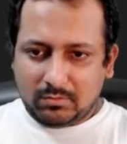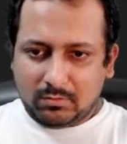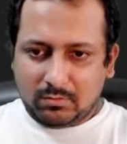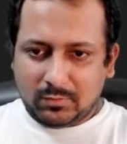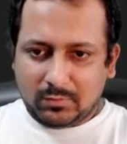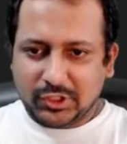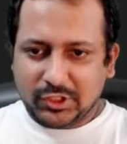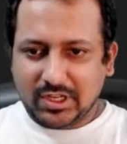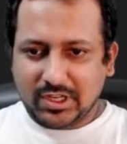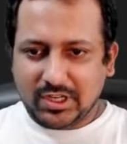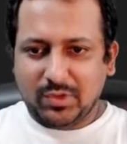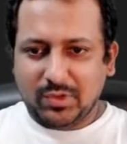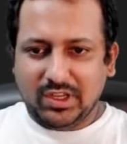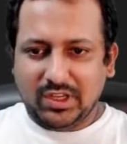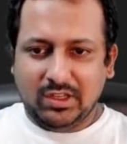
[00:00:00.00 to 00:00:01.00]
which can
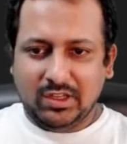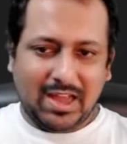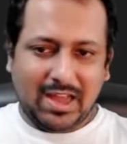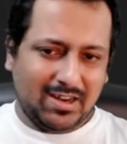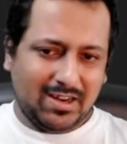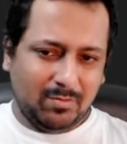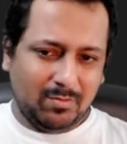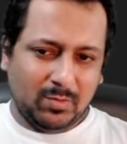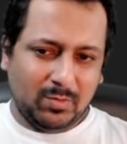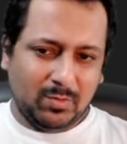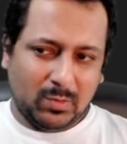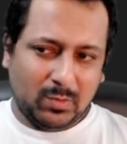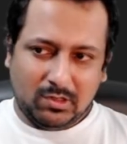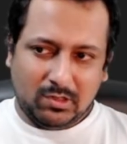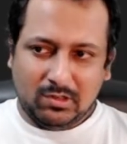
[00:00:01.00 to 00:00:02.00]
be Atom
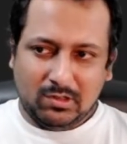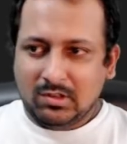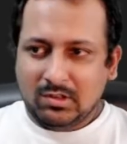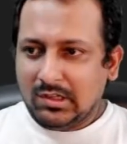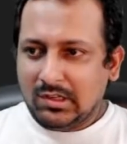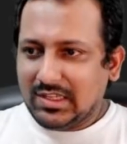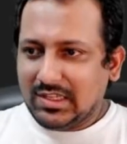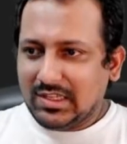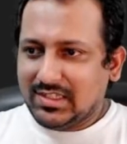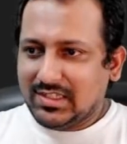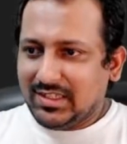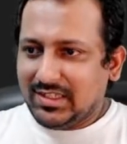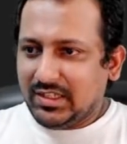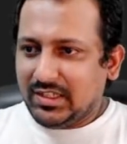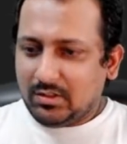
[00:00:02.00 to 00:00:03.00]
or
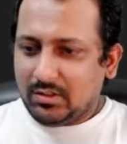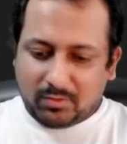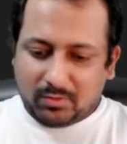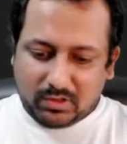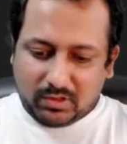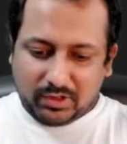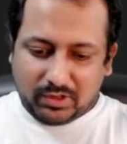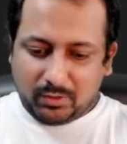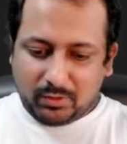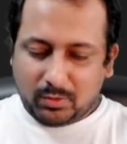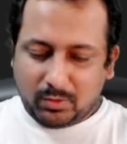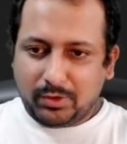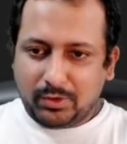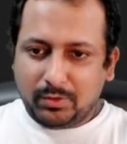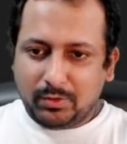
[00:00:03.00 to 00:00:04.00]
SGD or whatever you want to
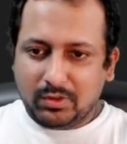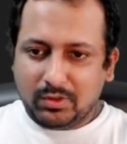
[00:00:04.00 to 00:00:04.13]
use. It